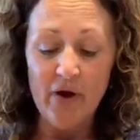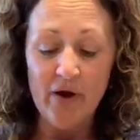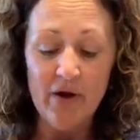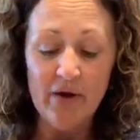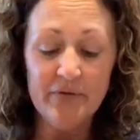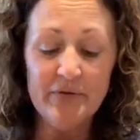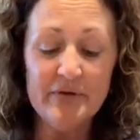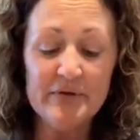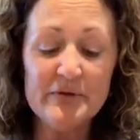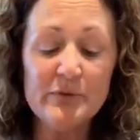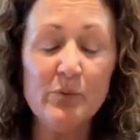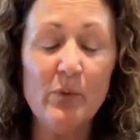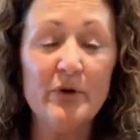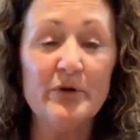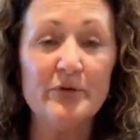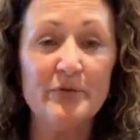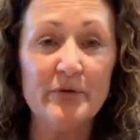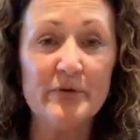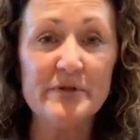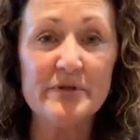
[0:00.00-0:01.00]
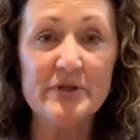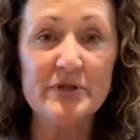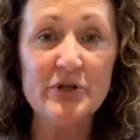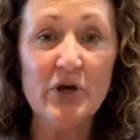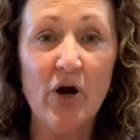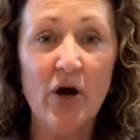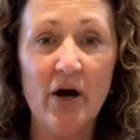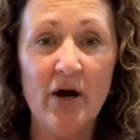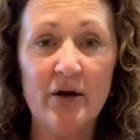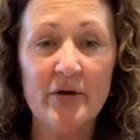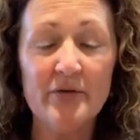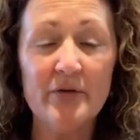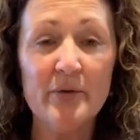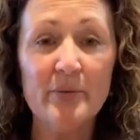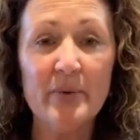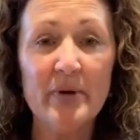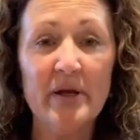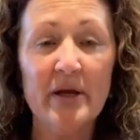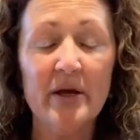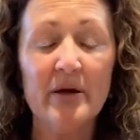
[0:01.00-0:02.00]
this wonderful za'atar that
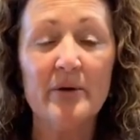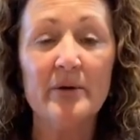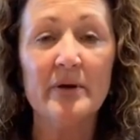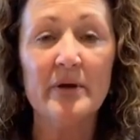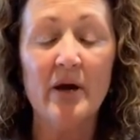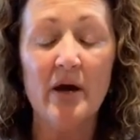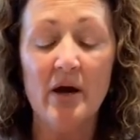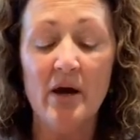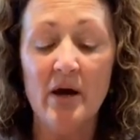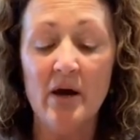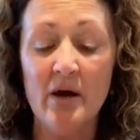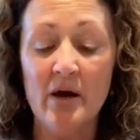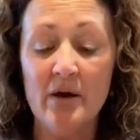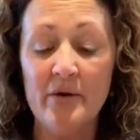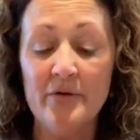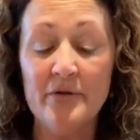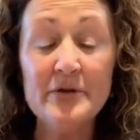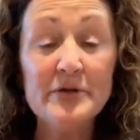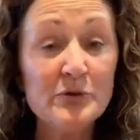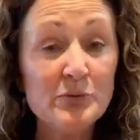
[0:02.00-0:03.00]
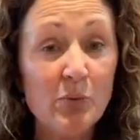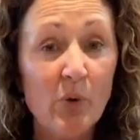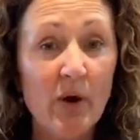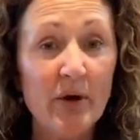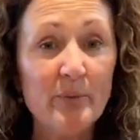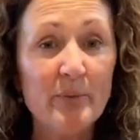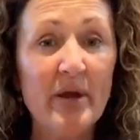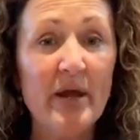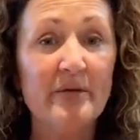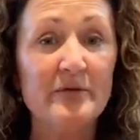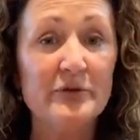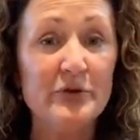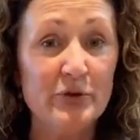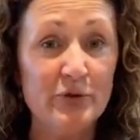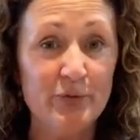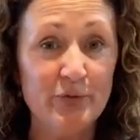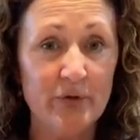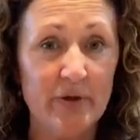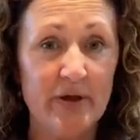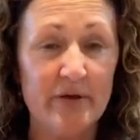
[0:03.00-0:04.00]
we carry. This one, we have two
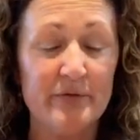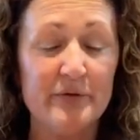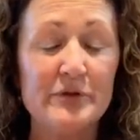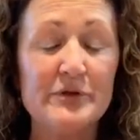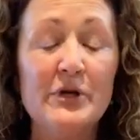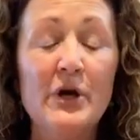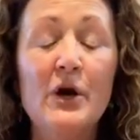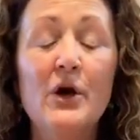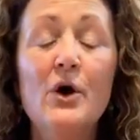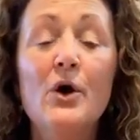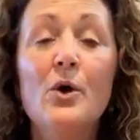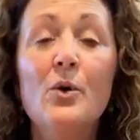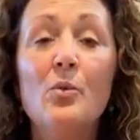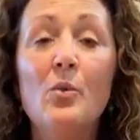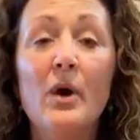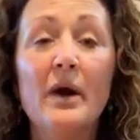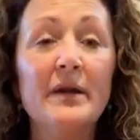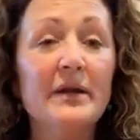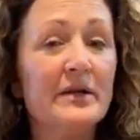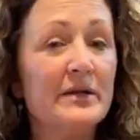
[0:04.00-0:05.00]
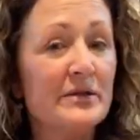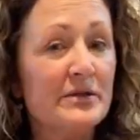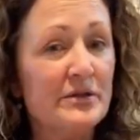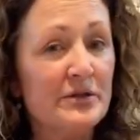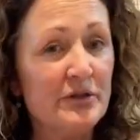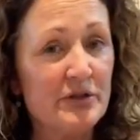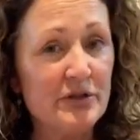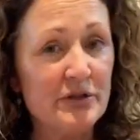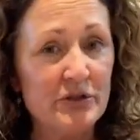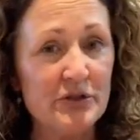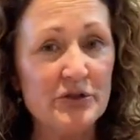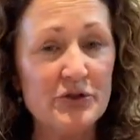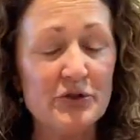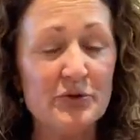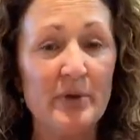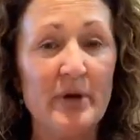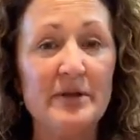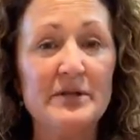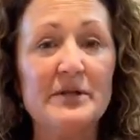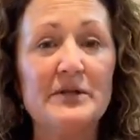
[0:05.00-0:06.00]
flavors. One is just a
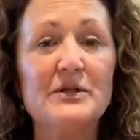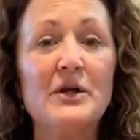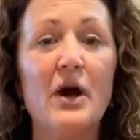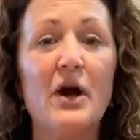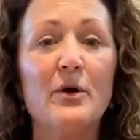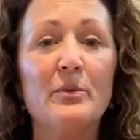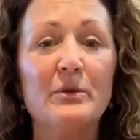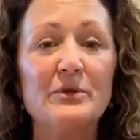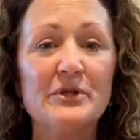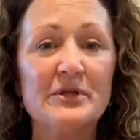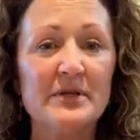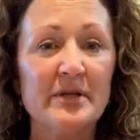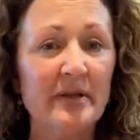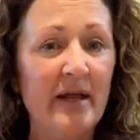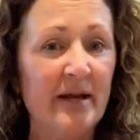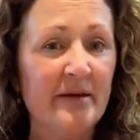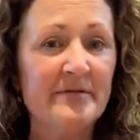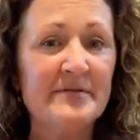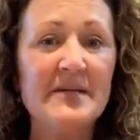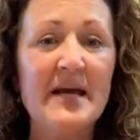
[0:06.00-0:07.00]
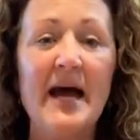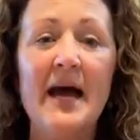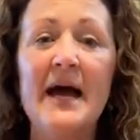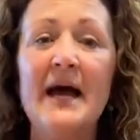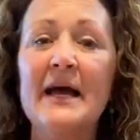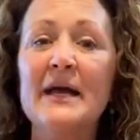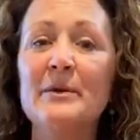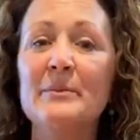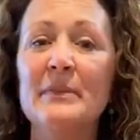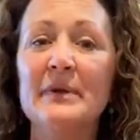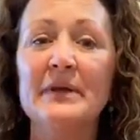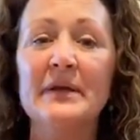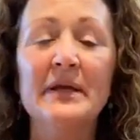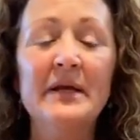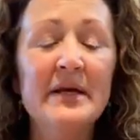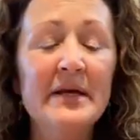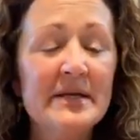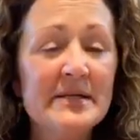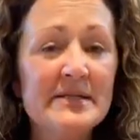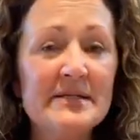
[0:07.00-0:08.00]
straight za'atar, which is a lot of thyme and
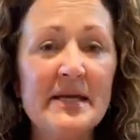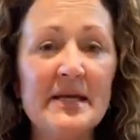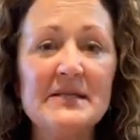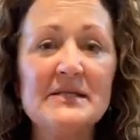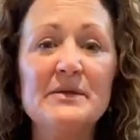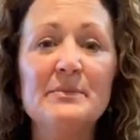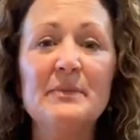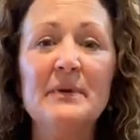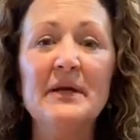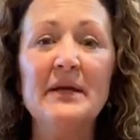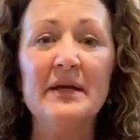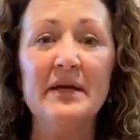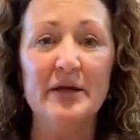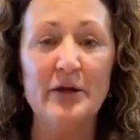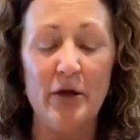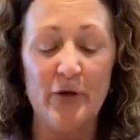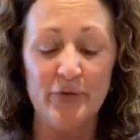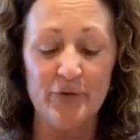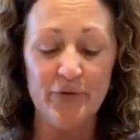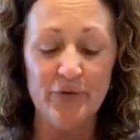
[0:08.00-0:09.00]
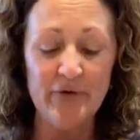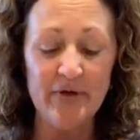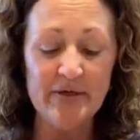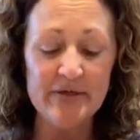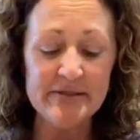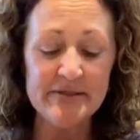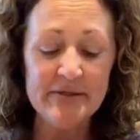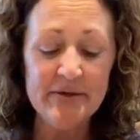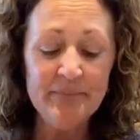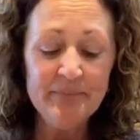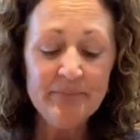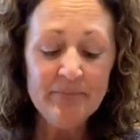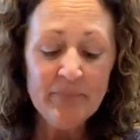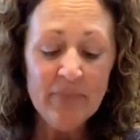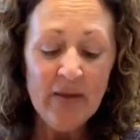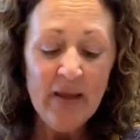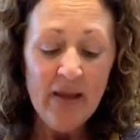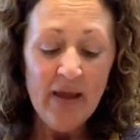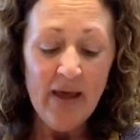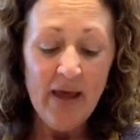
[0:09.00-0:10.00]
sesame and other things.
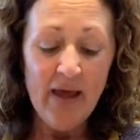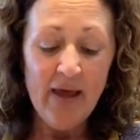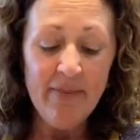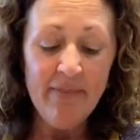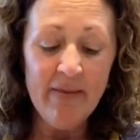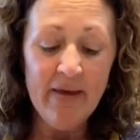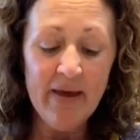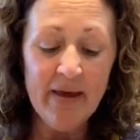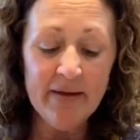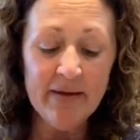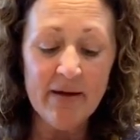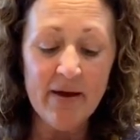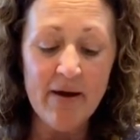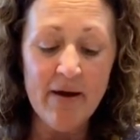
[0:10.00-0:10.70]
And then